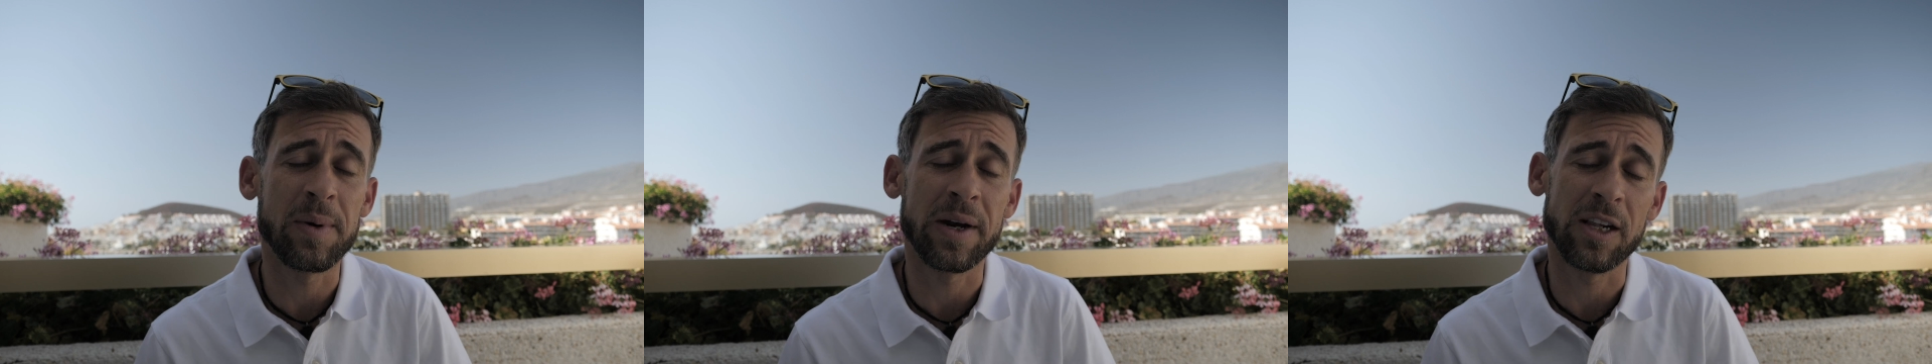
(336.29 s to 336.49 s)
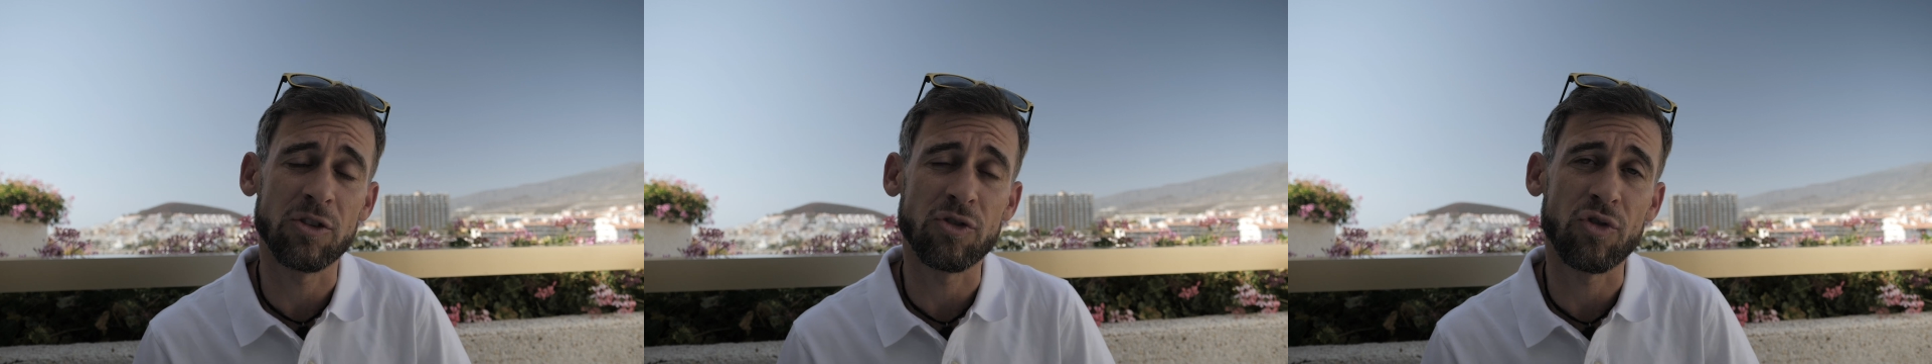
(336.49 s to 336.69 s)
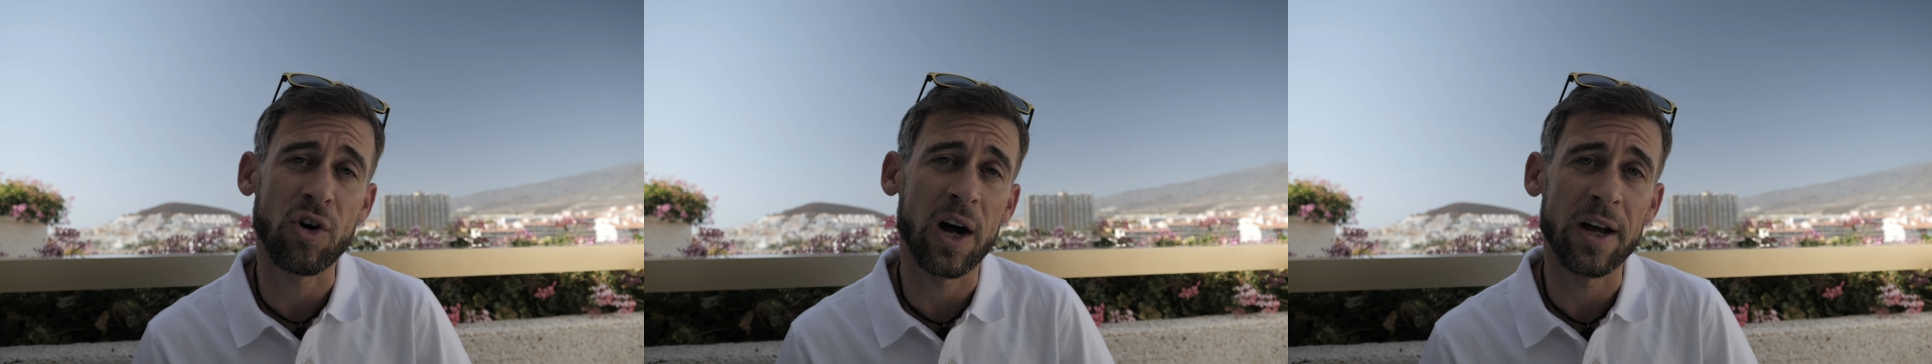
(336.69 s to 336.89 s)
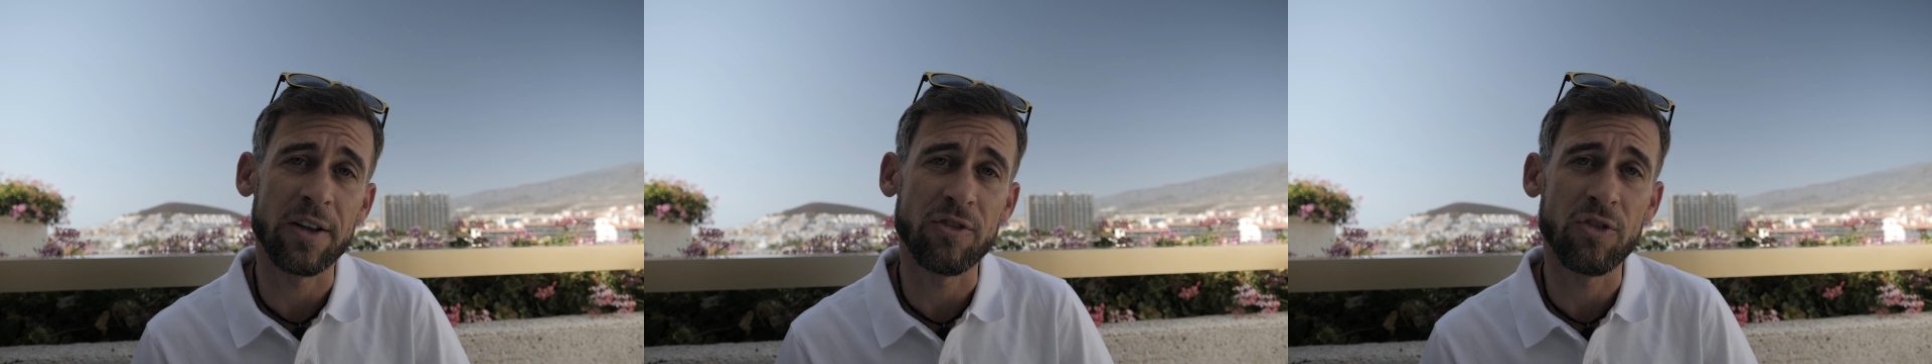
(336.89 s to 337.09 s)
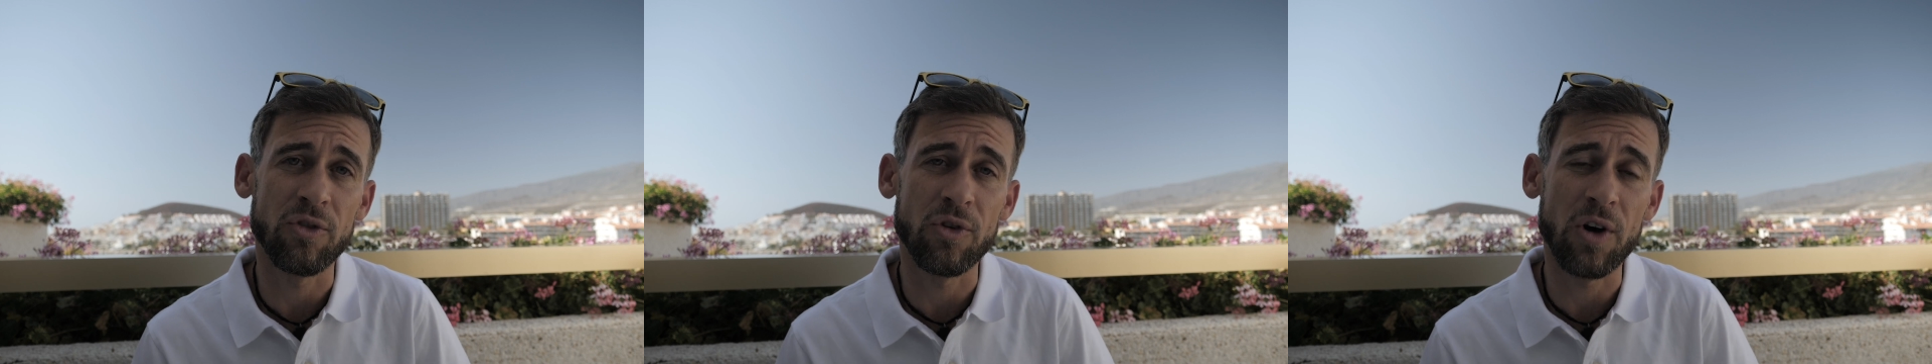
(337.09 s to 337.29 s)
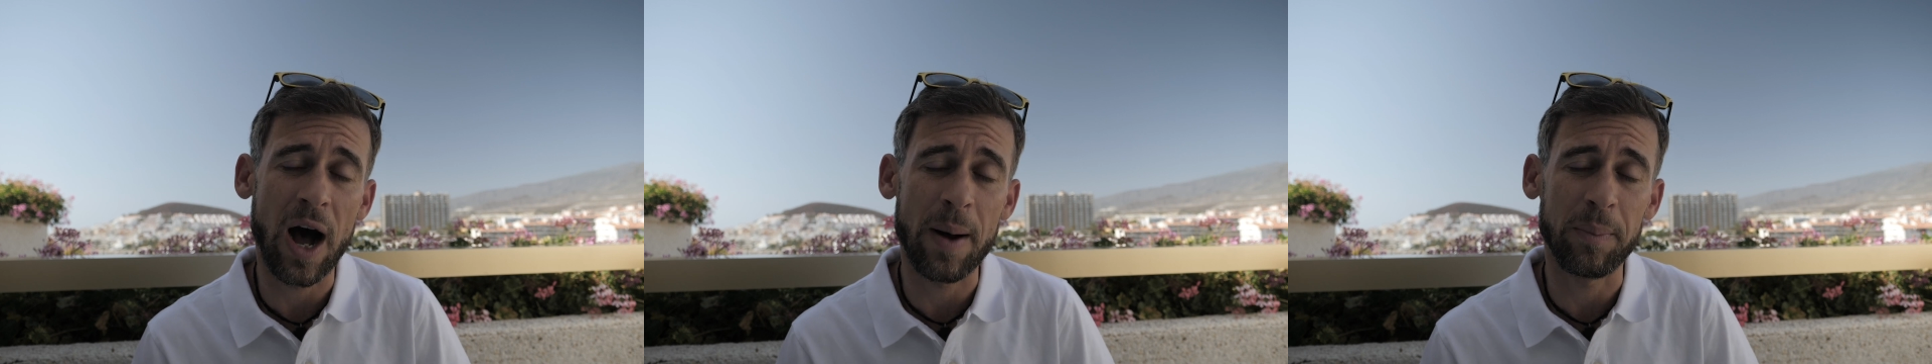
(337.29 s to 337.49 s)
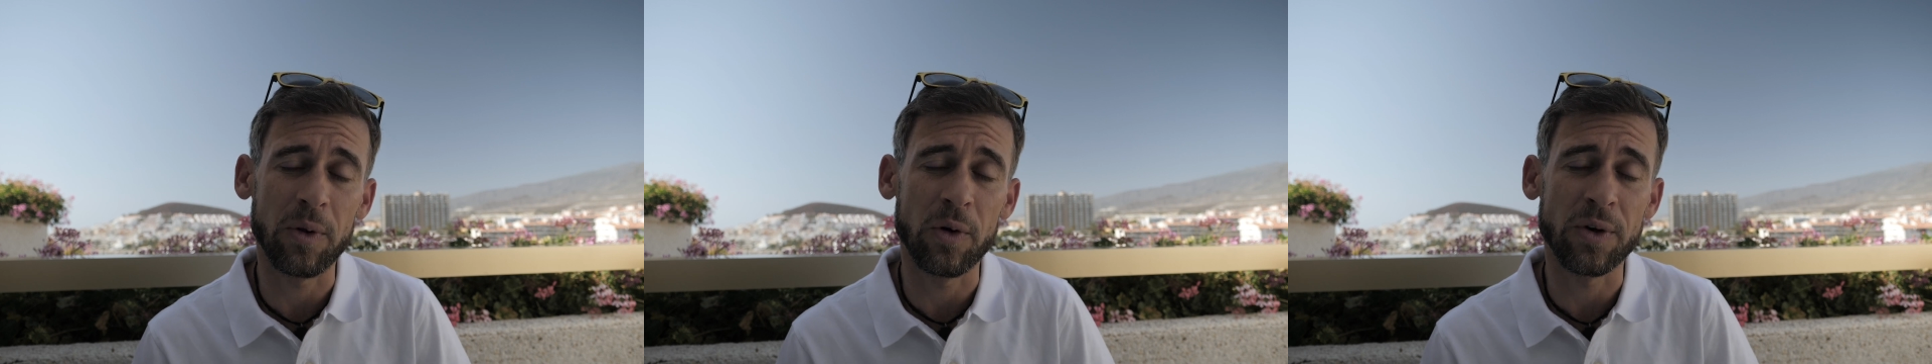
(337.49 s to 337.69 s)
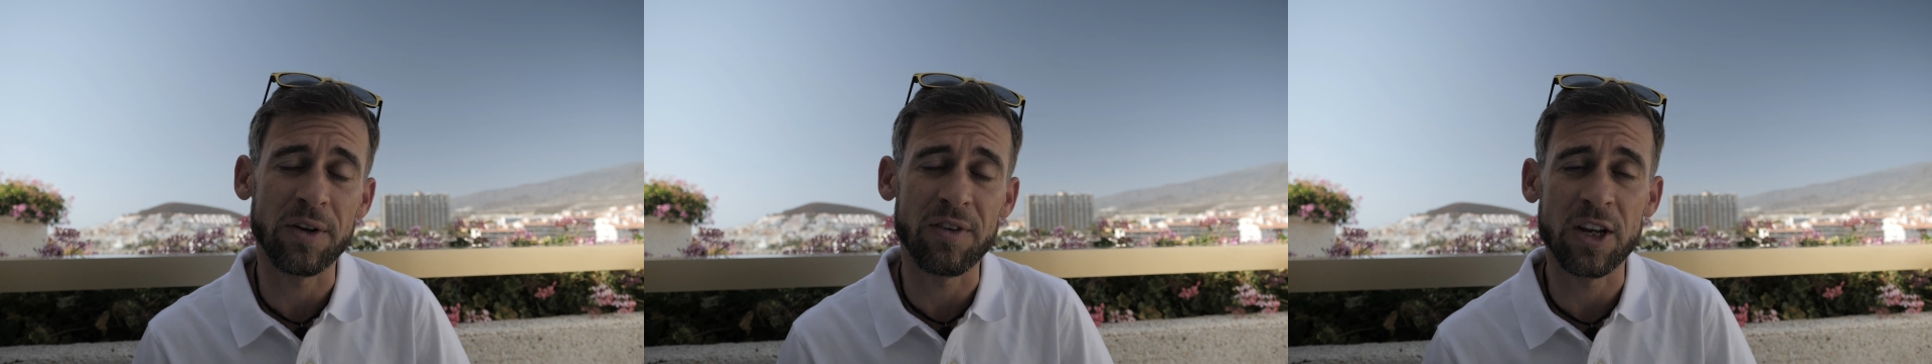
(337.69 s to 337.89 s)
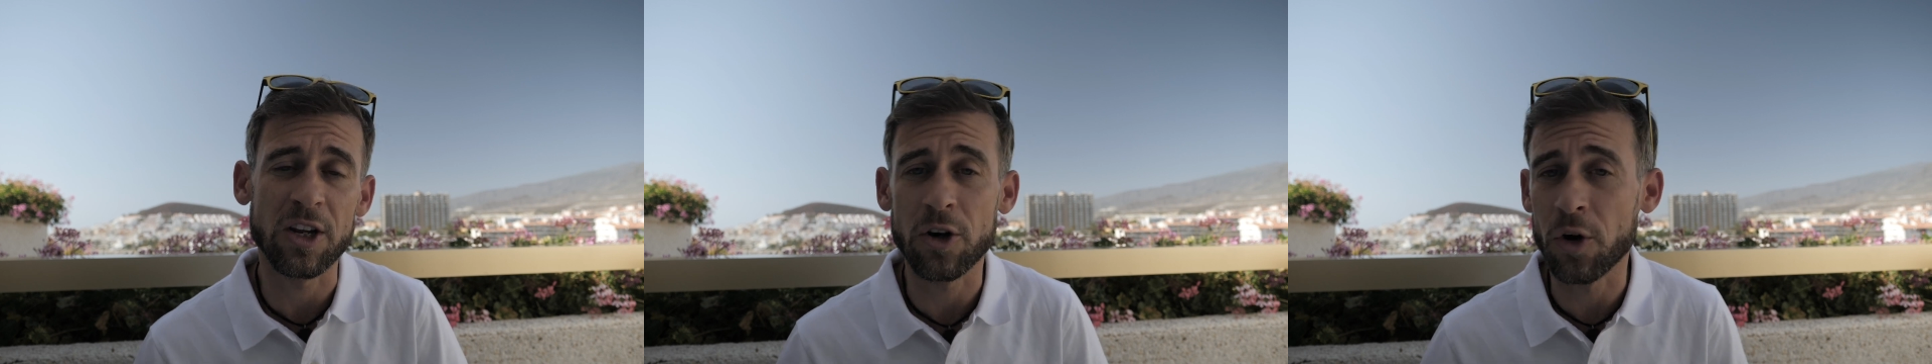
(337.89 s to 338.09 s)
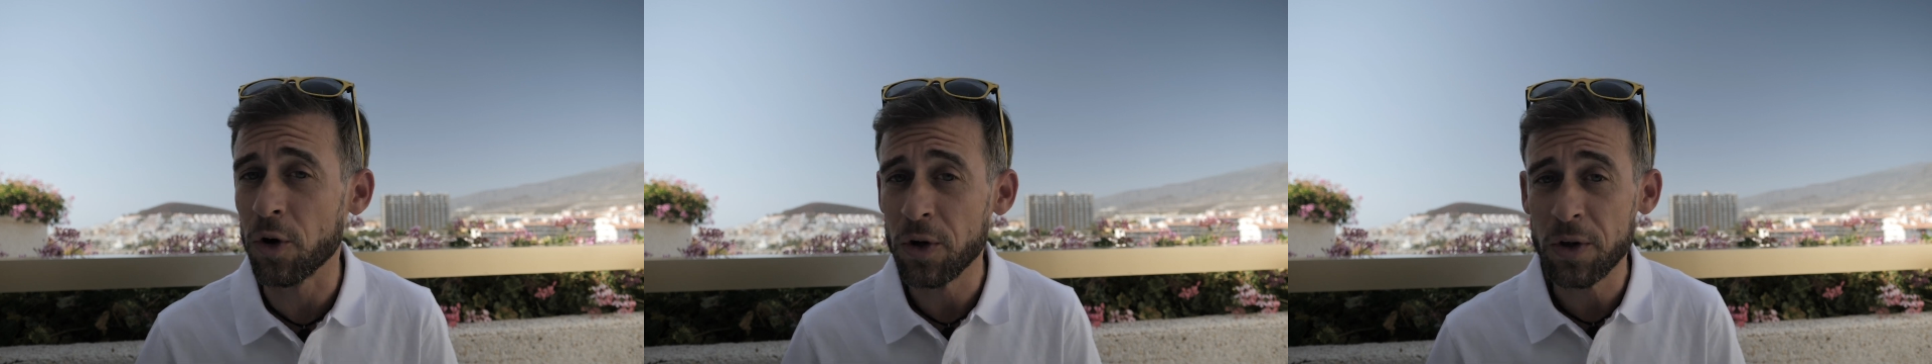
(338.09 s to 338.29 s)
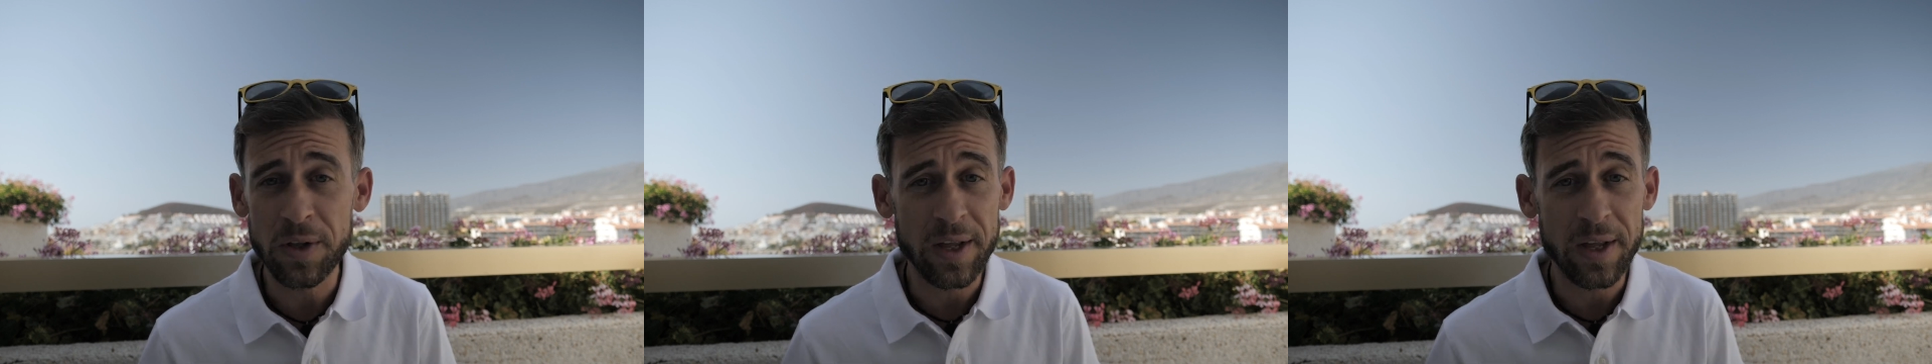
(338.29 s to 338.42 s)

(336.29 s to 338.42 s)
but I'll try to upload a video